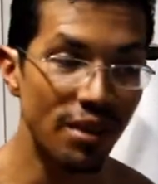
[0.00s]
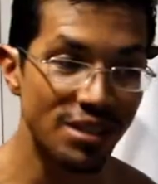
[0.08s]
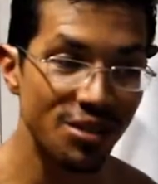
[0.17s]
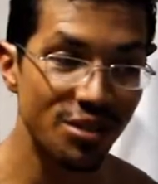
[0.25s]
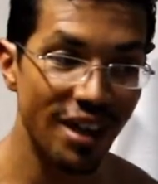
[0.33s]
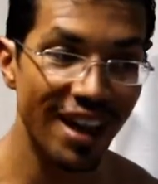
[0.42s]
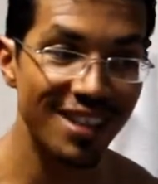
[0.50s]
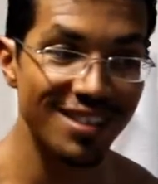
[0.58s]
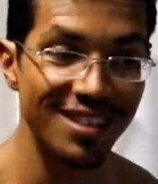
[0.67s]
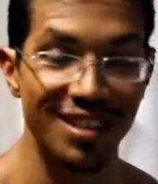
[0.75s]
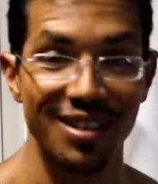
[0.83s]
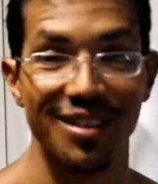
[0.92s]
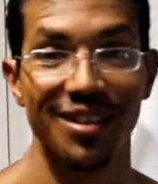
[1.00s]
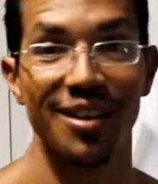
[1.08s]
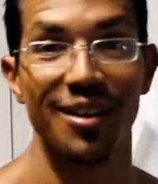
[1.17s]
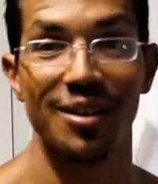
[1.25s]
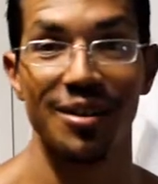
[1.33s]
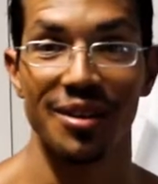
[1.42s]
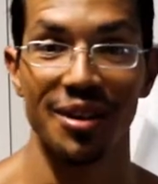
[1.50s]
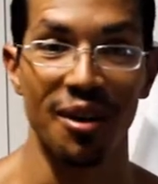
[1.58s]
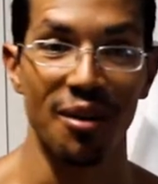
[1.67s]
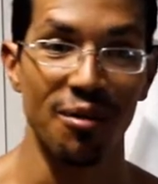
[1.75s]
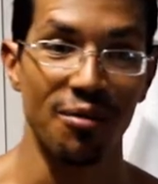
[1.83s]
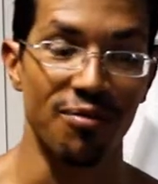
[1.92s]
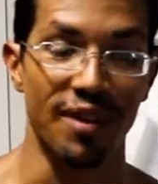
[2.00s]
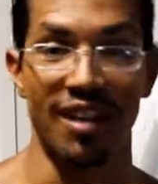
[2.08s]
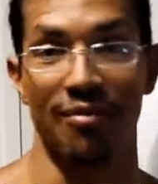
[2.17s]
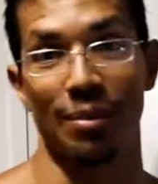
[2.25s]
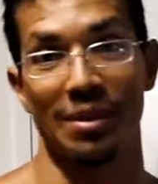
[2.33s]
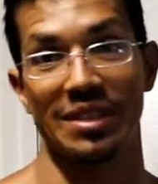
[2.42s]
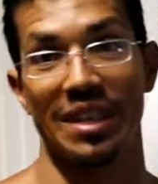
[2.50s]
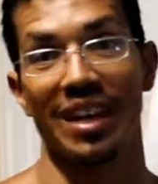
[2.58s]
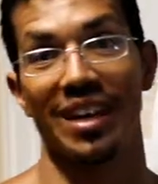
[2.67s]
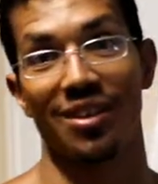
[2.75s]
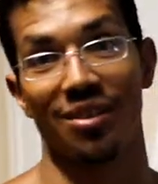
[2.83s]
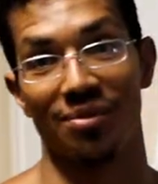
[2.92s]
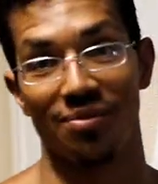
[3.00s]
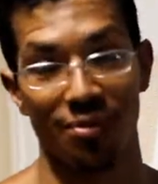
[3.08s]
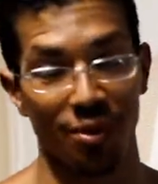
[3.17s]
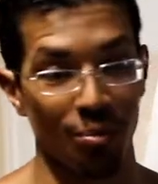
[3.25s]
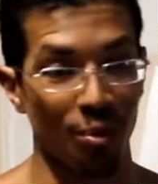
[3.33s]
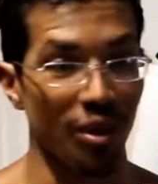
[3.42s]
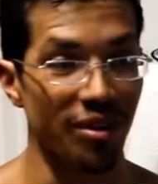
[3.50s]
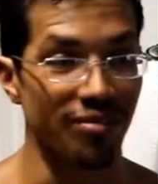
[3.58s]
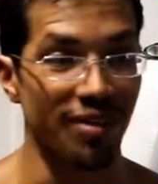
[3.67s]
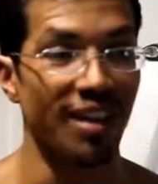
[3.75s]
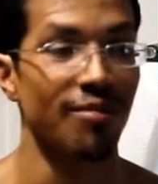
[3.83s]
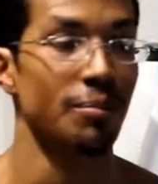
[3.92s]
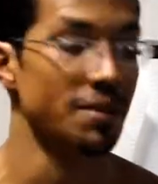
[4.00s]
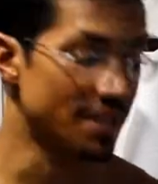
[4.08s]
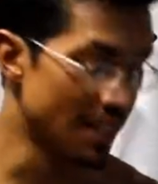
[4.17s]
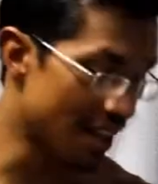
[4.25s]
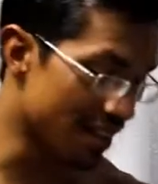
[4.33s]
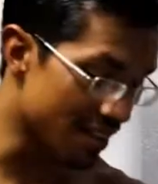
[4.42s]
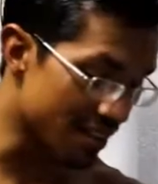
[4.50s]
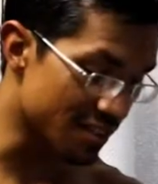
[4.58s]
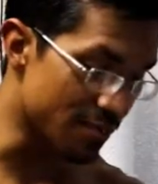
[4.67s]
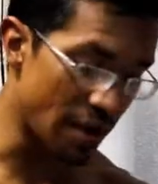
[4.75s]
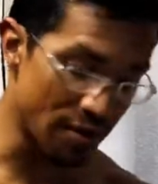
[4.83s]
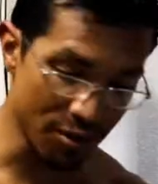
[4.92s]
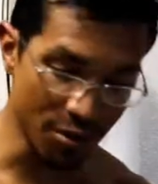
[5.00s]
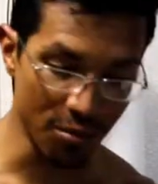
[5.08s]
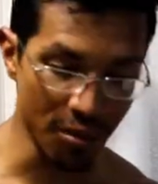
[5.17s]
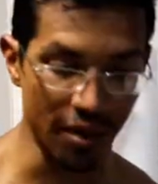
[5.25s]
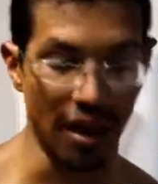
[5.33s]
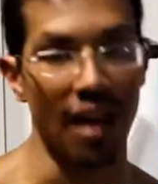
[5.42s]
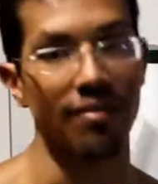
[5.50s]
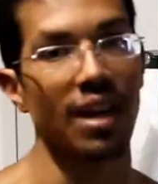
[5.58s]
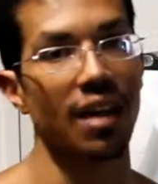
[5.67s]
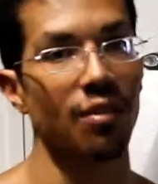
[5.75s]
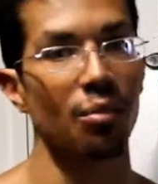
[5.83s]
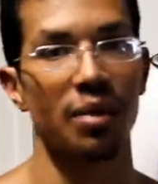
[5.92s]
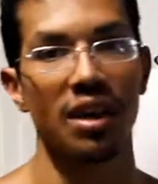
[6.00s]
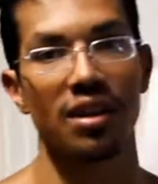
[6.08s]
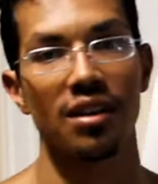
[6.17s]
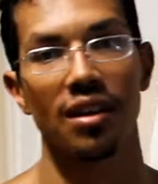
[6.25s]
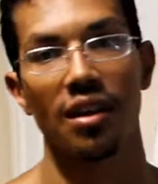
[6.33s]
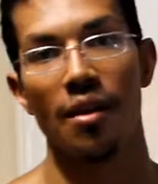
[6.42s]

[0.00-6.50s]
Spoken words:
you get to 5% or 4.5%, this method will work. I've never been